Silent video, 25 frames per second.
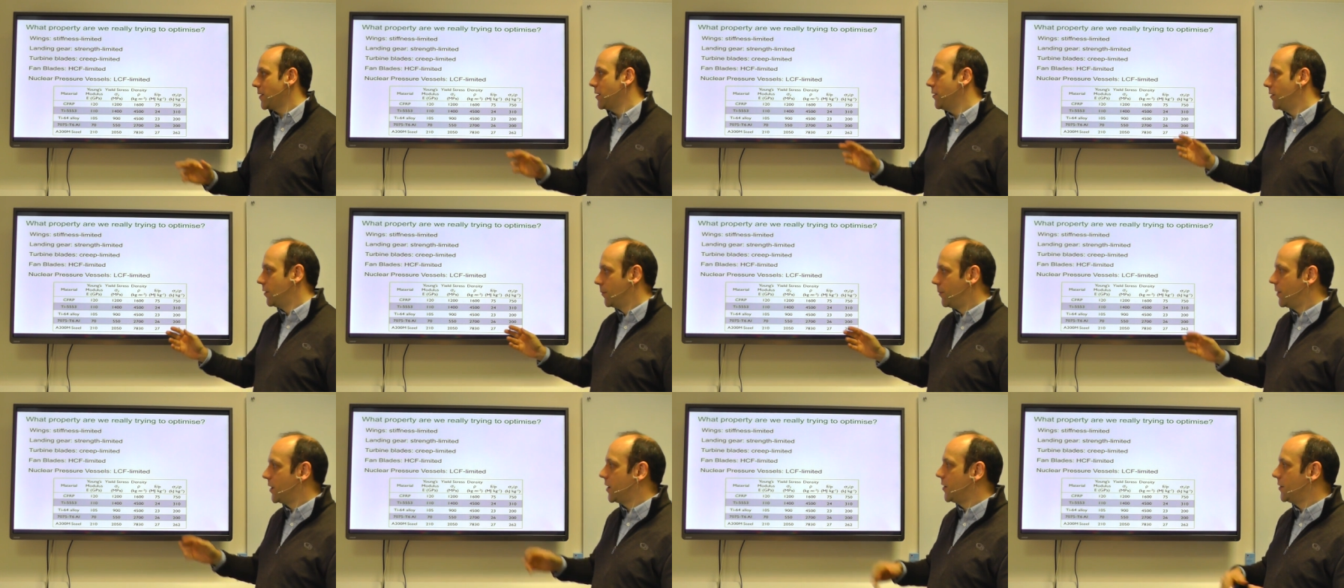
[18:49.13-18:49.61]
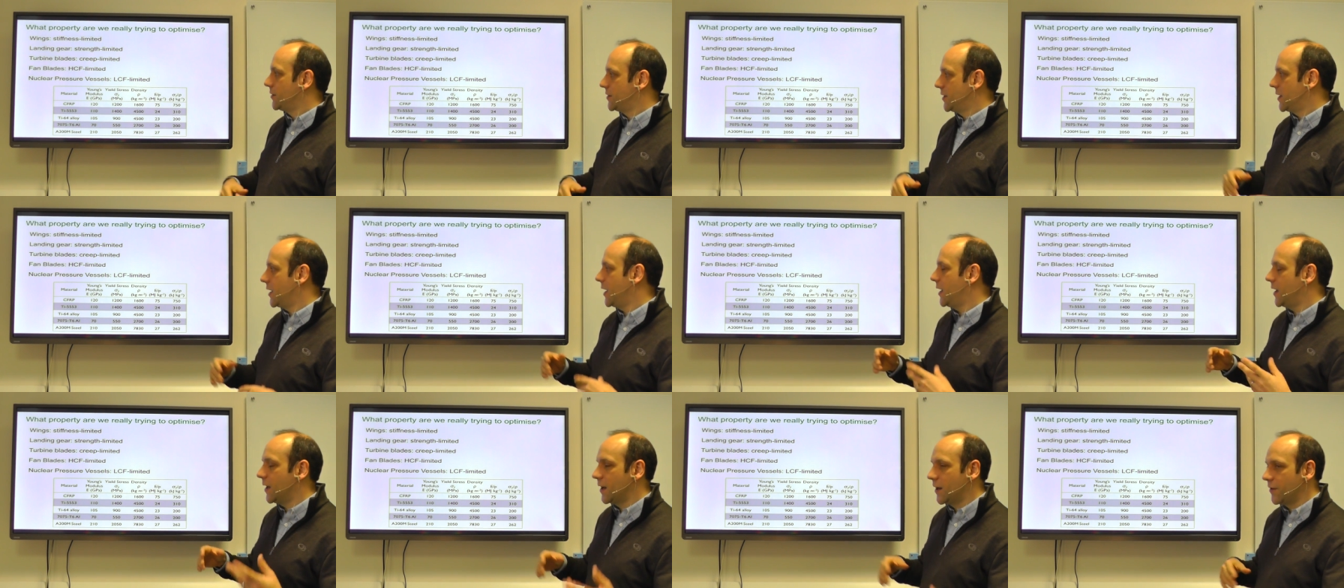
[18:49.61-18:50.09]
you could be
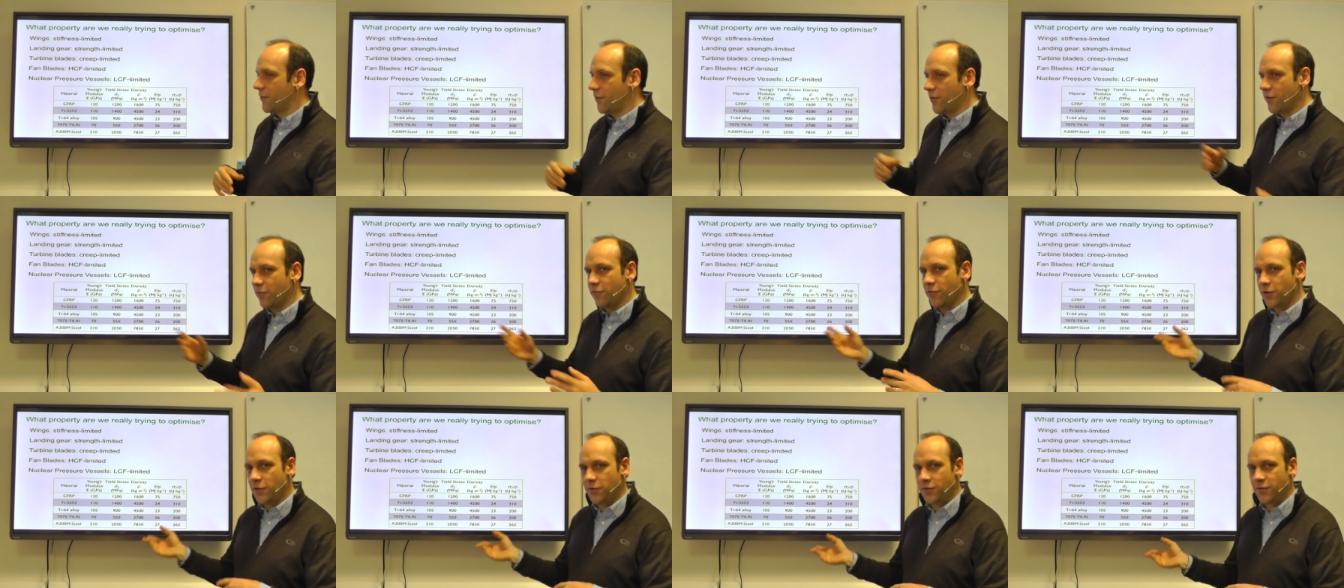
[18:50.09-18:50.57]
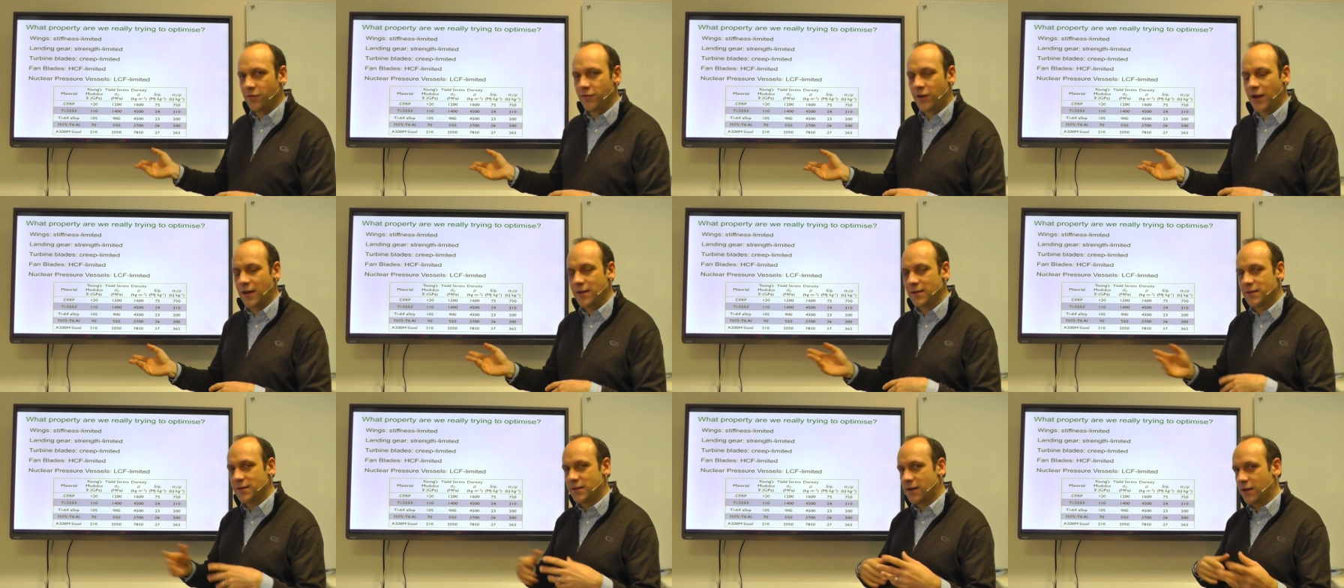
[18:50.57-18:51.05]
using E over the root of
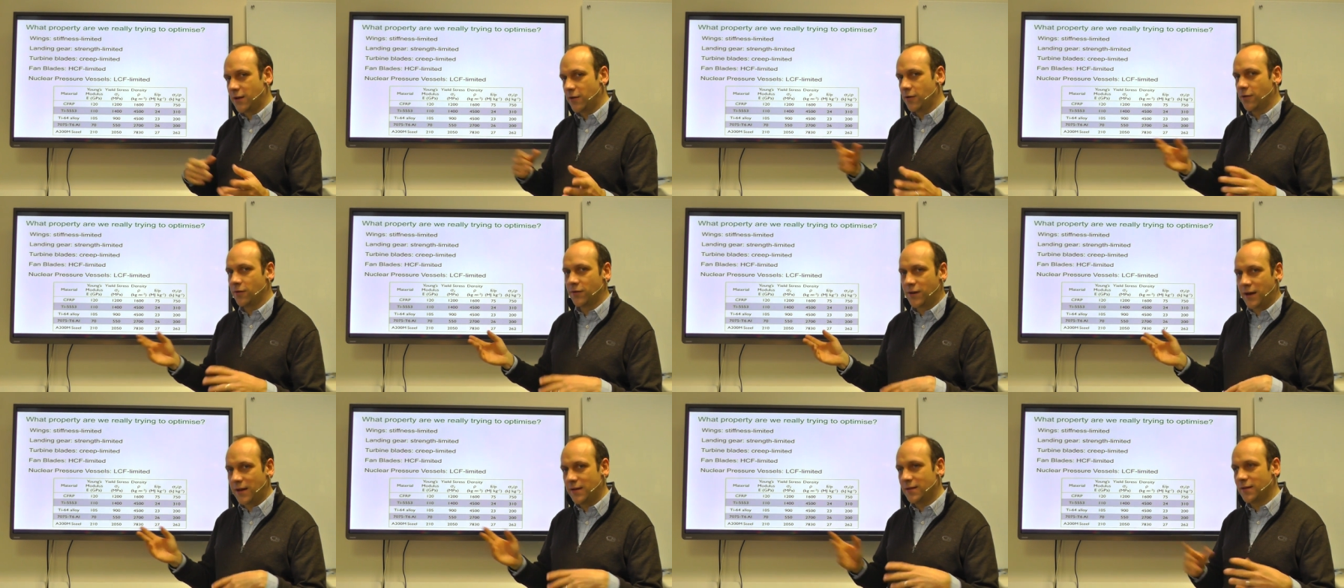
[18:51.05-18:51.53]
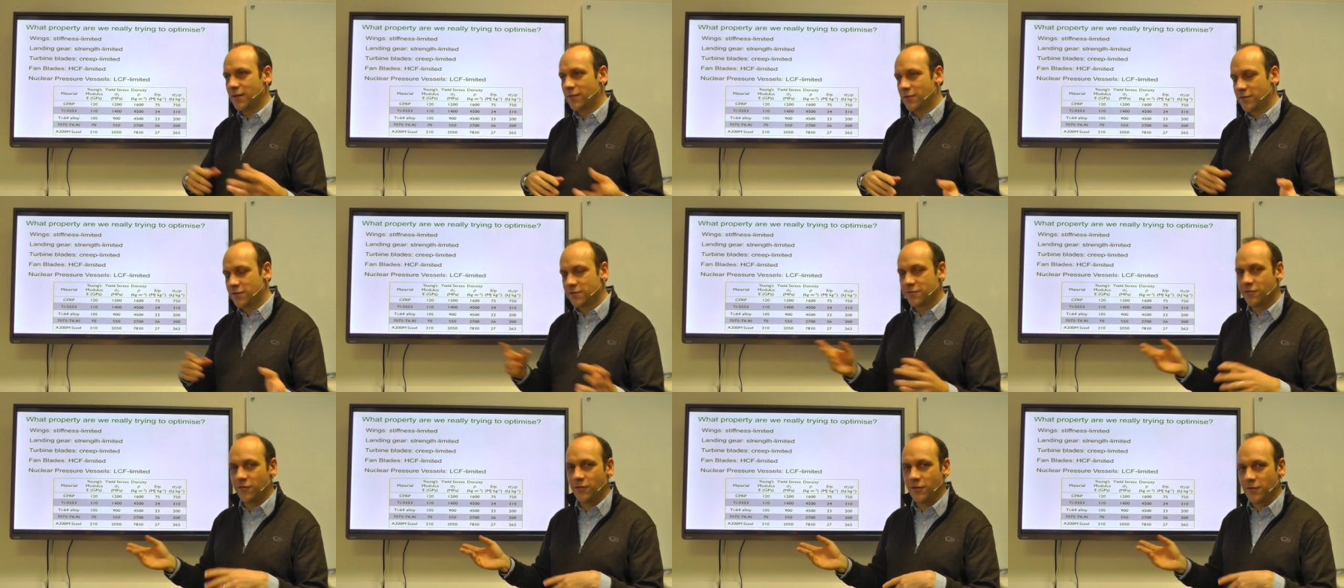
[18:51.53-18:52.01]
density or den
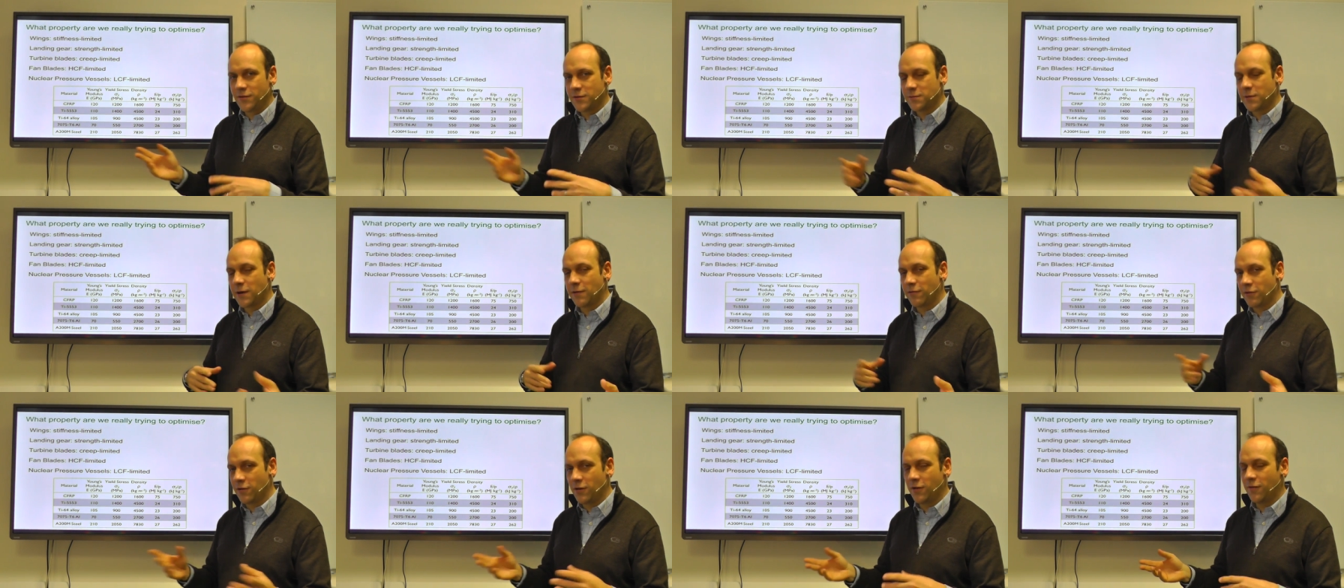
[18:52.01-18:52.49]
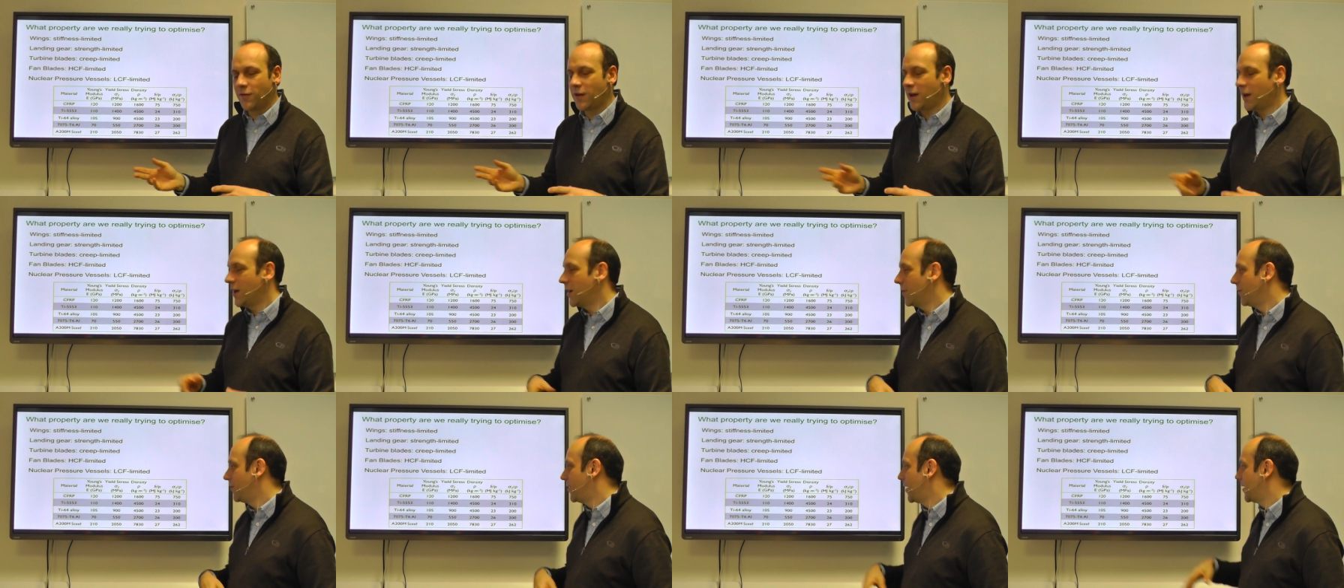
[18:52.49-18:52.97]
square root of
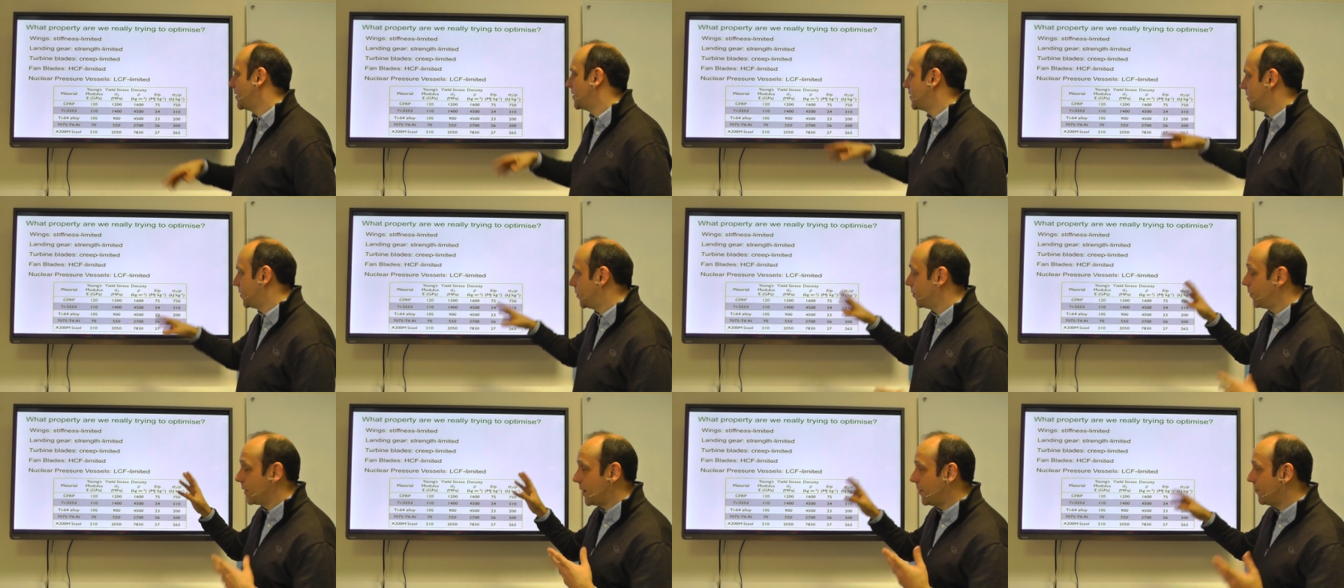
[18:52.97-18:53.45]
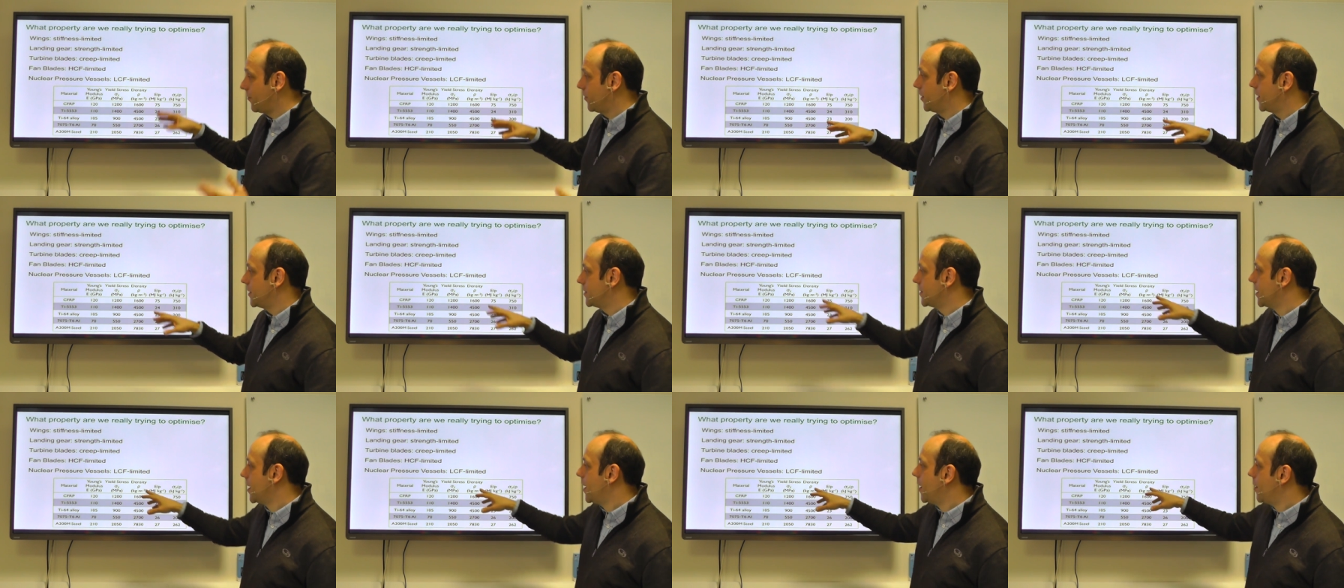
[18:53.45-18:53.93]
E over density or whatever it
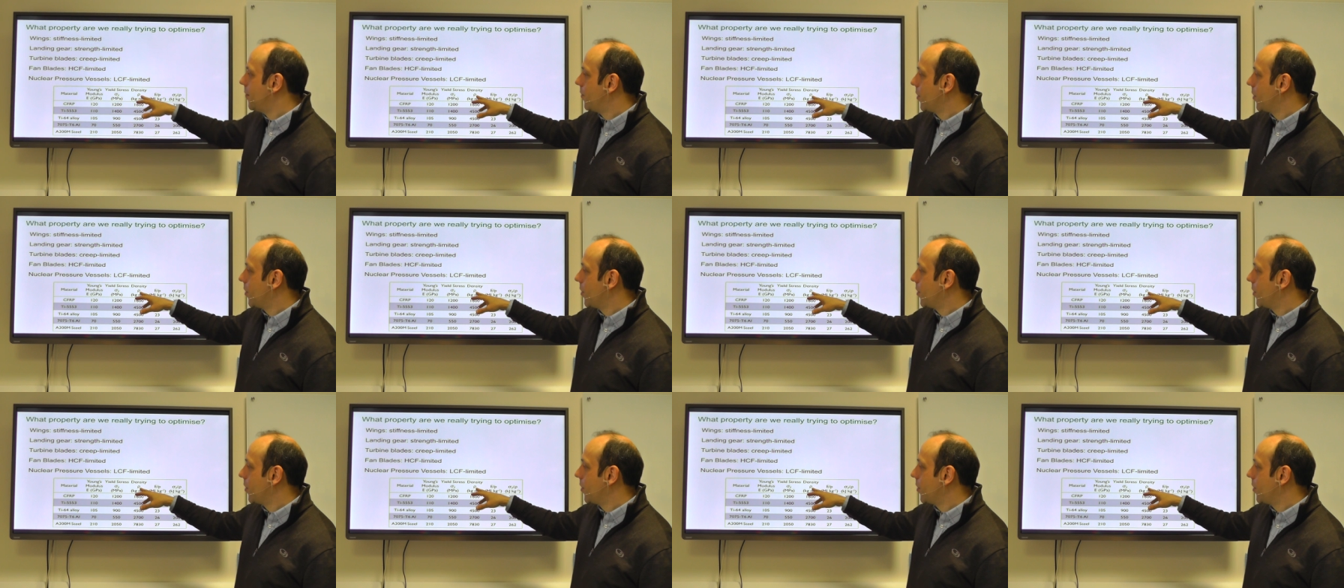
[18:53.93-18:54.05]
is.